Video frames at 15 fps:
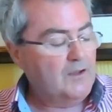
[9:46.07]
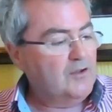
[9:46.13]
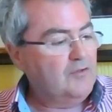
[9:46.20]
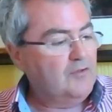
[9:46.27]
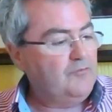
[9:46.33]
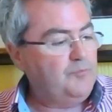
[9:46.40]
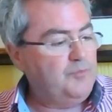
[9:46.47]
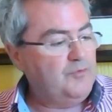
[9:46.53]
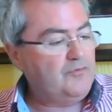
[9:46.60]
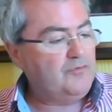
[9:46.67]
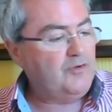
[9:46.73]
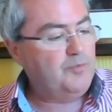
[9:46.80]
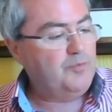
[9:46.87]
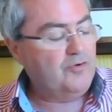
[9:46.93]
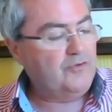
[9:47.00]
If
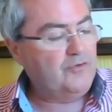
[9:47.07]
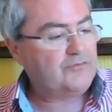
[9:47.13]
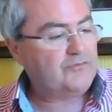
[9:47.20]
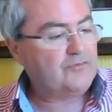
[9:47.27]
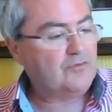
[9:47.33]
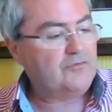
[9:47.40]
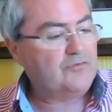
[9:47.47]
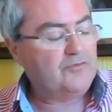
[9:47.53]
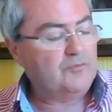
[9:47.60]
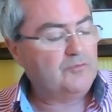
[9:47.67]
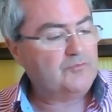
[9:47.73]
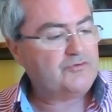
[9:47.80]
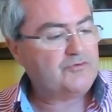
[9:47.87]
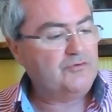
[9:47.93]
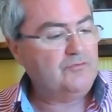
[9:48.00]
beauty points towards some
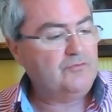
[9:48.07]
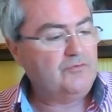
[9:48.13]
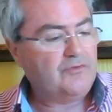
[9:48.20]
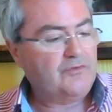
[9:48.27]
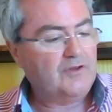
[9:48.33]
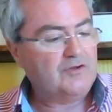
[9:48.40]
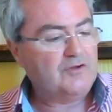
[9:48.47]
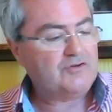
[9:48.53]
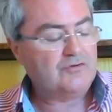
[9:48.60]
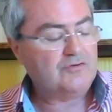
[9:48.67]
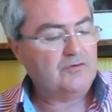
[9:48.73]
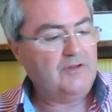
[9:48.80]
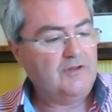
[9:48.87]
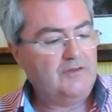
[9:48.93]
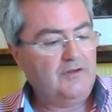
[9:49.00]
truth, then
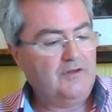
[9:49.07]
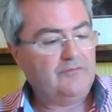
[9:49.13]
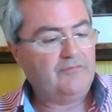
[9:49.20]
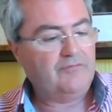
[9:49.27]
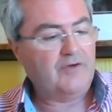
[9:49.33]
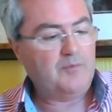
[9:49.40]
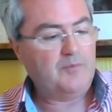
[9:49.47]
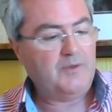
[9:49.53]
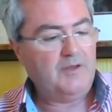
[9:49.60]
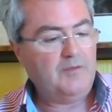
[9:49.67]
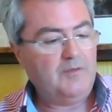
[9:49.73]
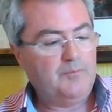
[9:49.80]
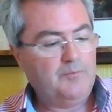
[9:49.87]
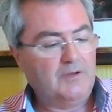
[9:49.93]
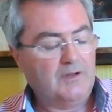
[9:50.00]
surely these five
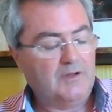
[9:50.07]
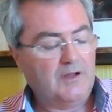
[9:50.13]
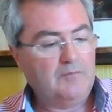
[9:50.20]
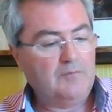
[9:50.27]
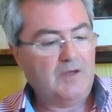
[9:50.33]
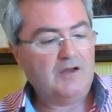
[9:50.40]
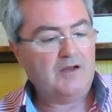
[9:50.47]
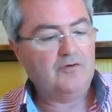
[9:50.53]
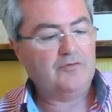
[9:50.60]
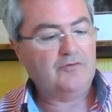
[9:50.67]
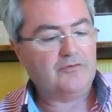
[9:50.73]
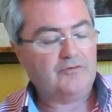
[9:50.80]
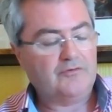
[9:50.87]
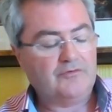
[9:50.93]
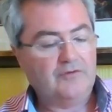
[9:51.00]
people and many
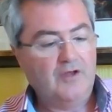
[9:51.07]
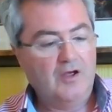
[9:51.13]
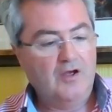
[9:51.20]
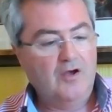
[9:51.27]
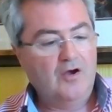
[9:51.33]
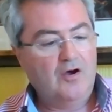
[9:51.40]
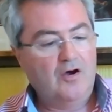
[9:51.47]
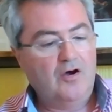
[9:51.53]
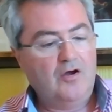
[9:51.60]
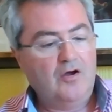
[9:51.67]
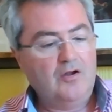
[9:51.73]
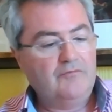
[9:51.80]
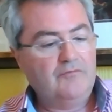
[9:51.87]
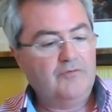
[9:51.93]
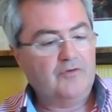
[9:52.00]
others, all
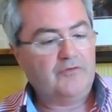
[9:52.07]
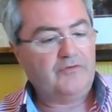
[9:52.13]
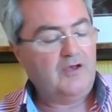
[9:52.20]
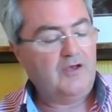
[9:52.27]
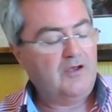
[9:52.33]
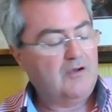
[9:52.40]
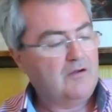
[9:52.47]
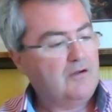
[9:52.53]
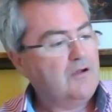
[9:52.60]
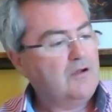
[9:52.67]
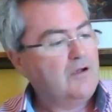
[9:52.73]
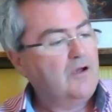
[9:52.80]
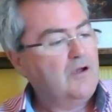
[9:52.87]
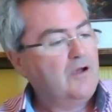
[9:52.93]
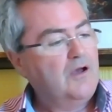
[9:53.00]
of us here,
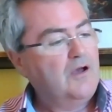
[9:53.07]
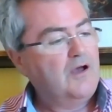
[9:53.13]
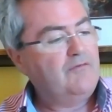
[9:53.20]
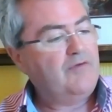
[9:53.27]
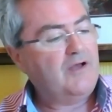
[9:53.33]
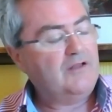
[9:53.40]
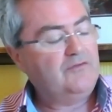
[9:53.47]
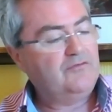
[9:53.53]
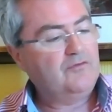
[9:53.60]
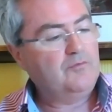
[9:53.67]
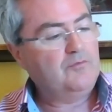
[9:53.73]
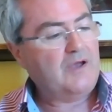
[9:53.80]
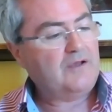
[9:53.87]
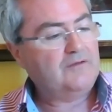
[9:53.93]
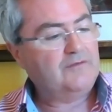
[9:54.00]
have had
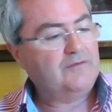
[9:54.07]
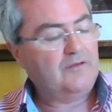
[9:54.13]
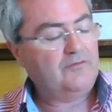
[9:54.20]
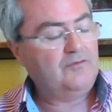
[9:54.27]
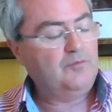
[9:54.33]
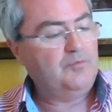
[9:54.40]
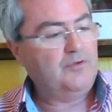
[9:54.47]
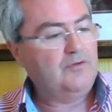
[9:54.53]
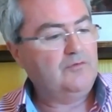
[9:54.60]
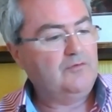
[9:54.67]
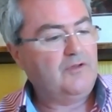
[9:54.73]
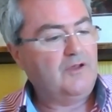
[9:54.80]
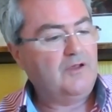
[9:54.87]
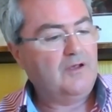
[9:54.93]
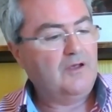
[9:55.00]
some access to
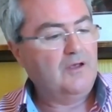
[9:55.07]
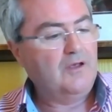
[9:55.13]
beauty.